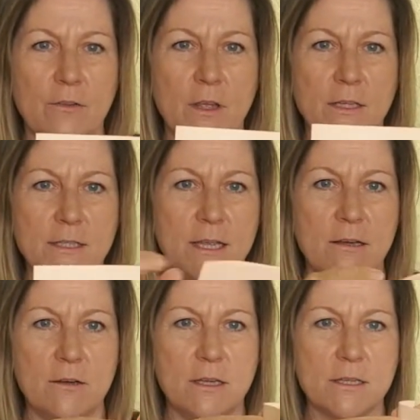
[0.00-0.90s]
cut it
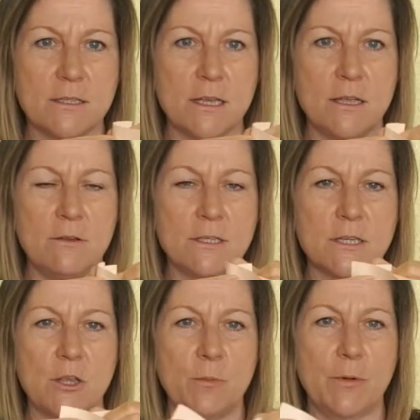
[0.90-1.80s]
out like so.
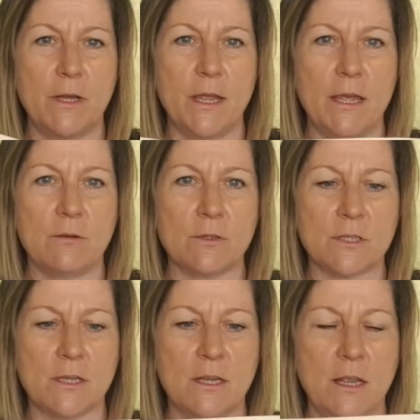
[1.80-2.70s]
Let's open it
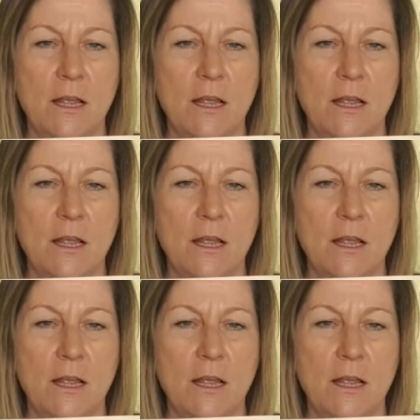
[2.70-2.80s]
out.